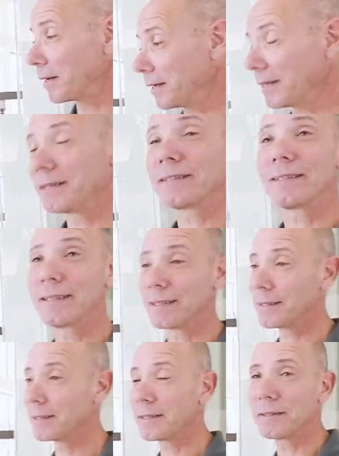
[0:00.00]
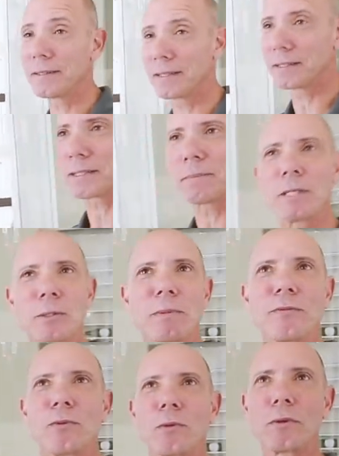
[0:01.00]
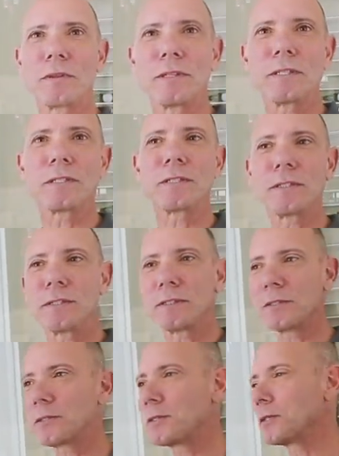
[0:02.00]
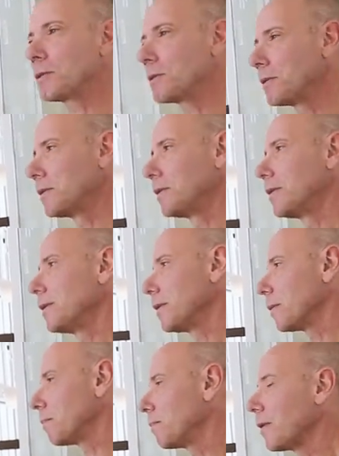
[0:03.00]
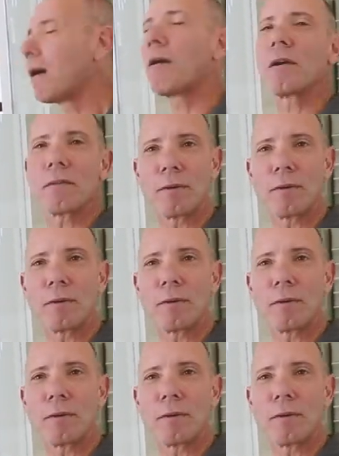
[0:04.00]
area. And as I mentioned before, this is the heart